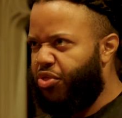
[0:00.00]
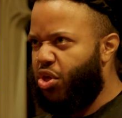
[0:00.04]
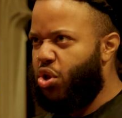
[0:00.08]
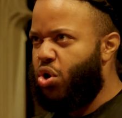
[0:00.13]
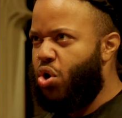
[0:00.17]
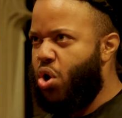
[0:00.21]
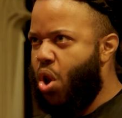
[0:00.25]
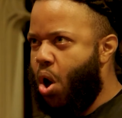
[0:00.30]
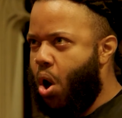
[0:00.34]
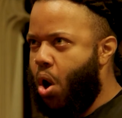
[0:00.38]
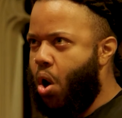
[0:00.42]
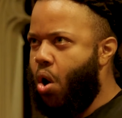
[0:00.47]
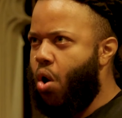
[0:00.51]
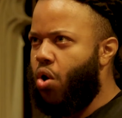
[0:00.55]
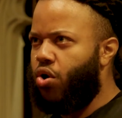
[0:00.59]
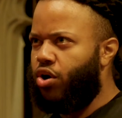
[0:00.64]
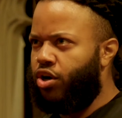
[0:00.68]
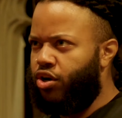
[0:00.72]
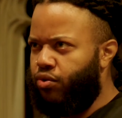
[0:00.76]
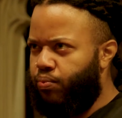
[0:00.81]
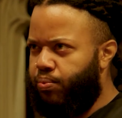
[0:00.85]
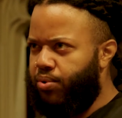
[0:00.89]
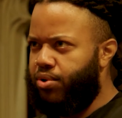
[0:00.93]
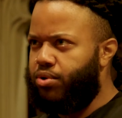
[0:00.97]
the
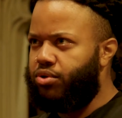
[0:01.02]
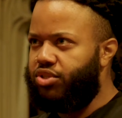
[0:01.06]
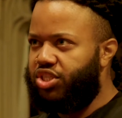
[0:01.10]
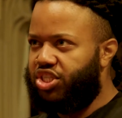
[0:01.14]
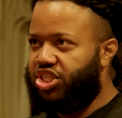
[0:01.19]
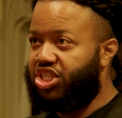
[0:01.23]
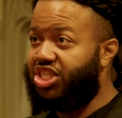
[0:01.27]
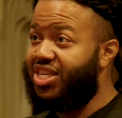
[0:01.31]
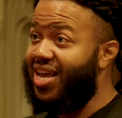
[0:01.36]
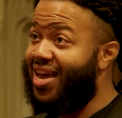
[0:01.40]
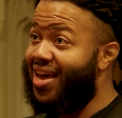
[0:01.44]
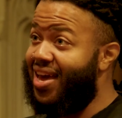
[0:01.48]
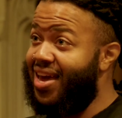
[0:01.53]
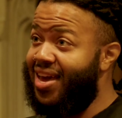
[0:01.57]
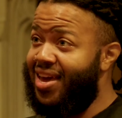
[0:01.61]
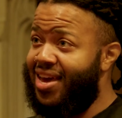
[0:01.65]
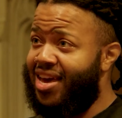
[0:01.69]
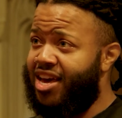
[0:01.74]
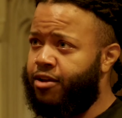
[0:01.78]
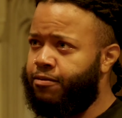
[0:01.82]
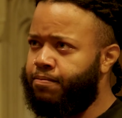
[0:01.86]
Lord will say.